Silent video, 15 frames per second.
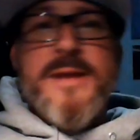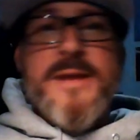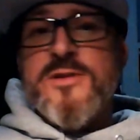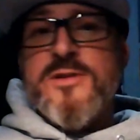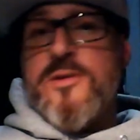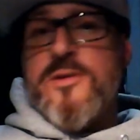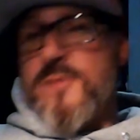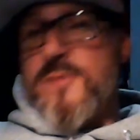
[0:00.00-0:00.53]
I mean,
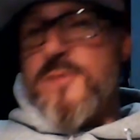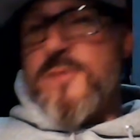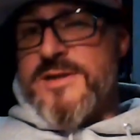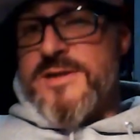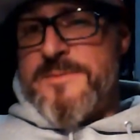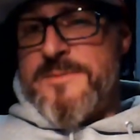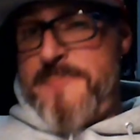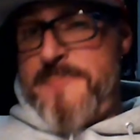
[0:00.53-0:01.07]
I'm still gonna
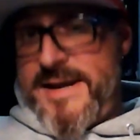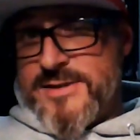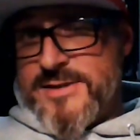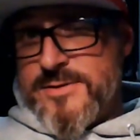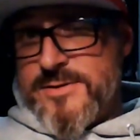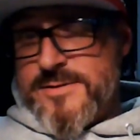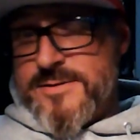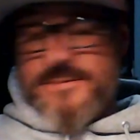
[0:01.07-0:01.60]
run
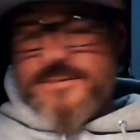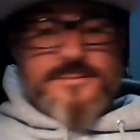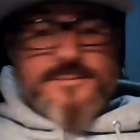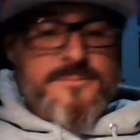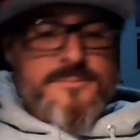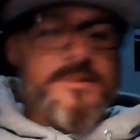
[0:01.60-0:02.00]
spacers,